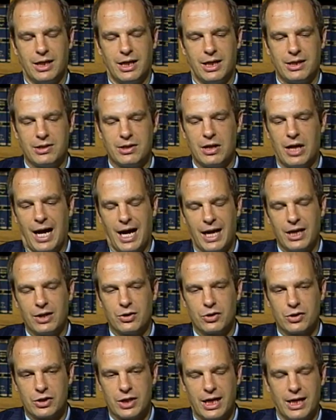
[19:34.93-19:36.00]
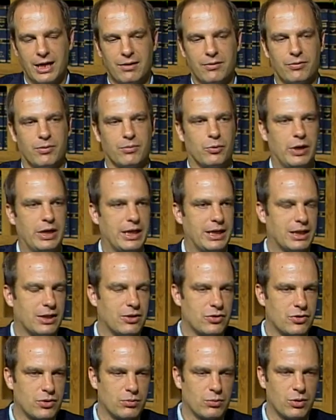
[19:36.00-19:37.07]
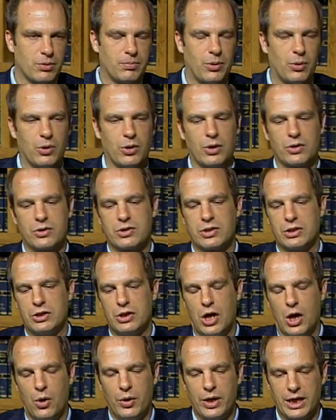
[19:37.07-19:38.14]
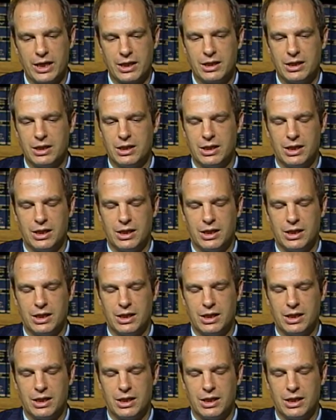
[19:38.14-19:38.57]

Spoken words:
And I understand from reading consumer reports and knowing